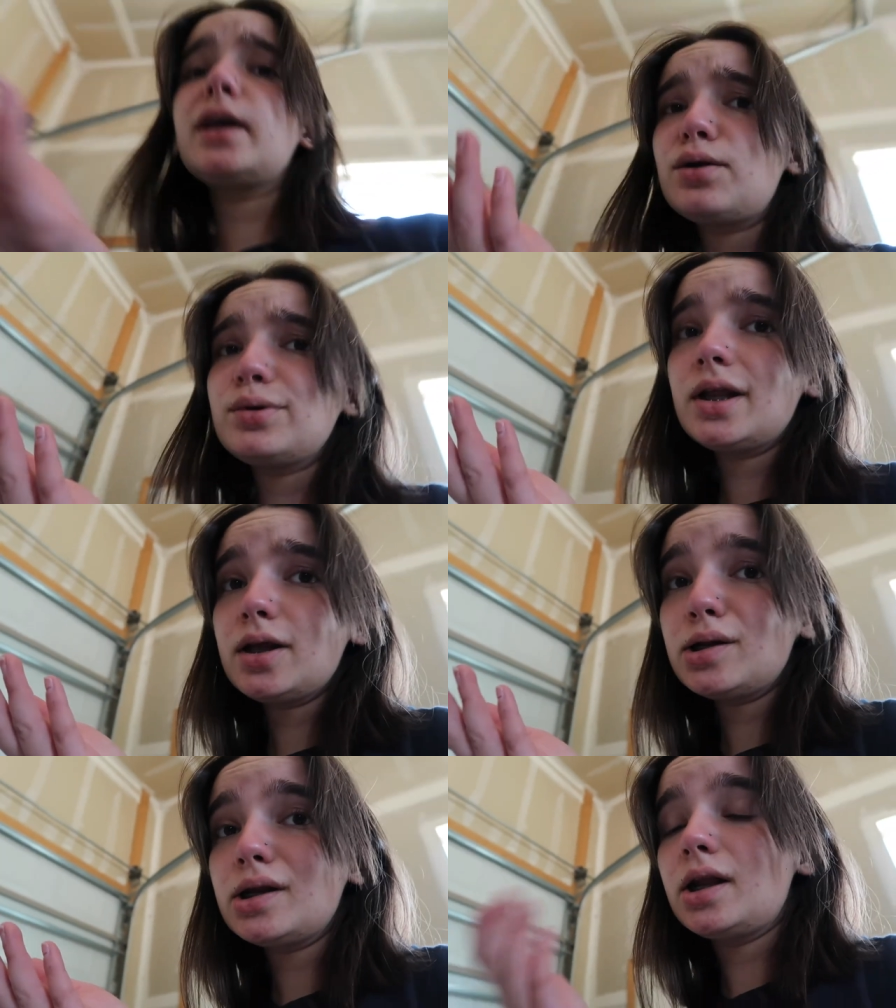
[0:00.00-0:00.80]
like I don't need
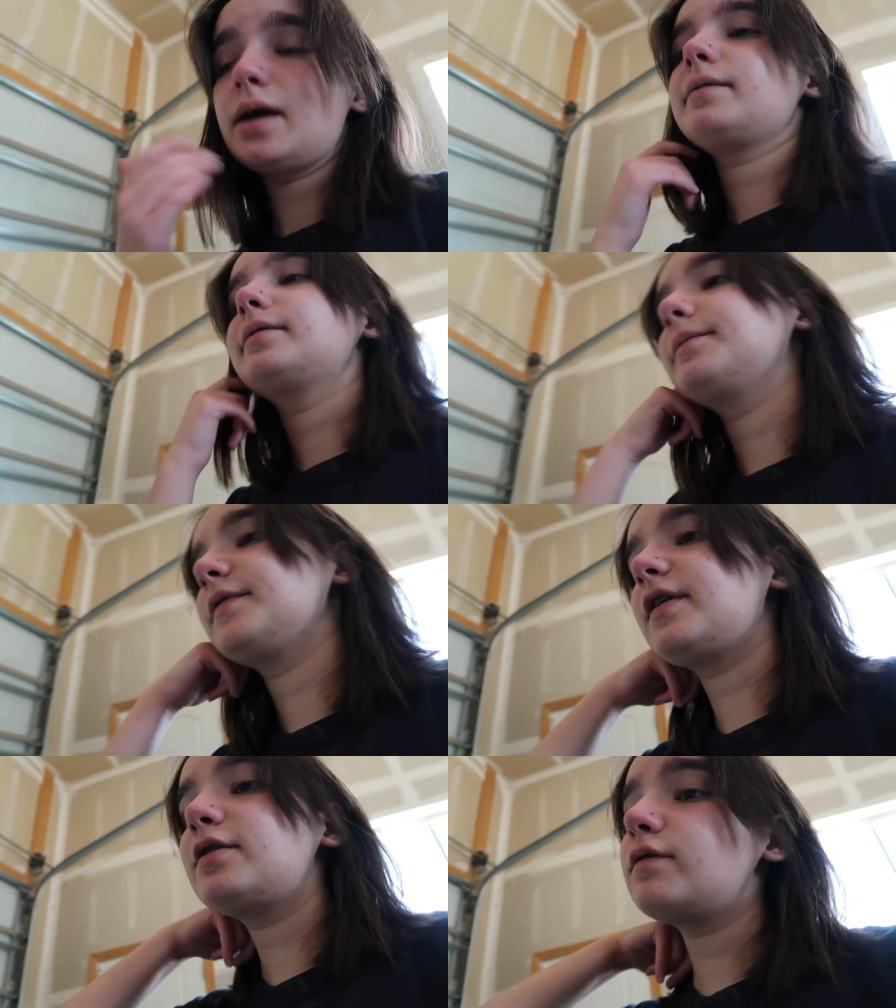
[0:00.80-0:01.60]
it, I don't know.
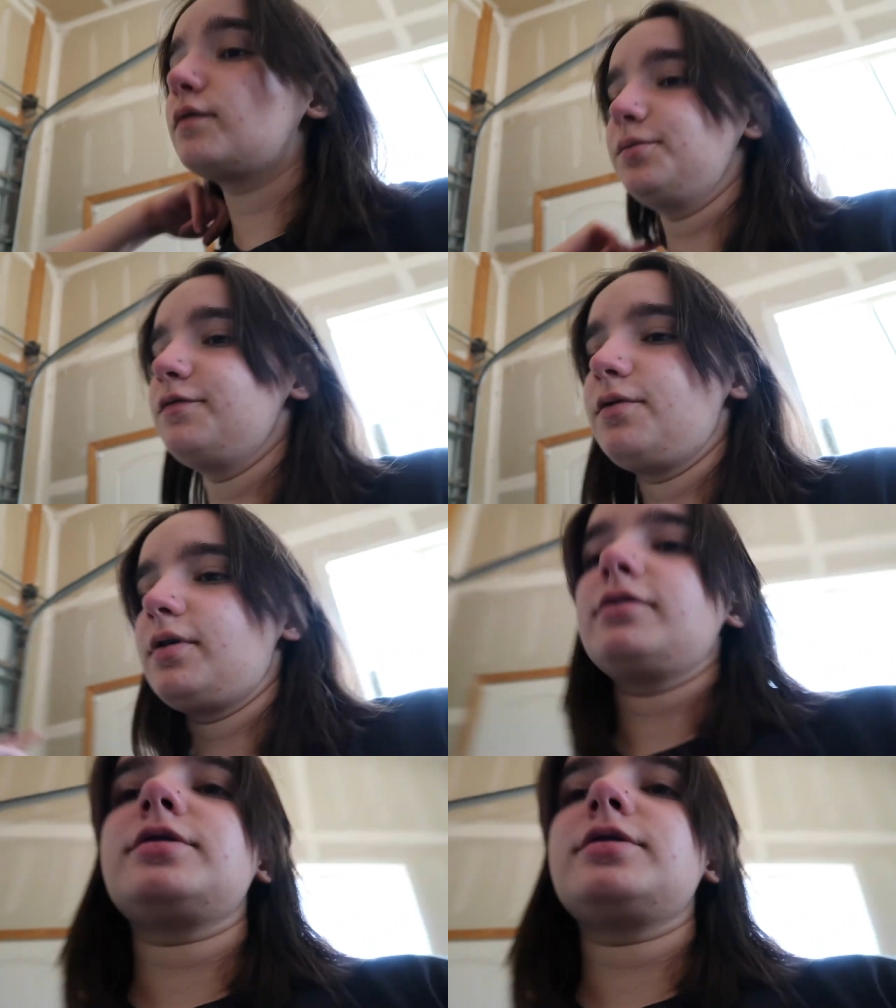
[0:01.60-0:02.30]
If I don't have room for it, I'll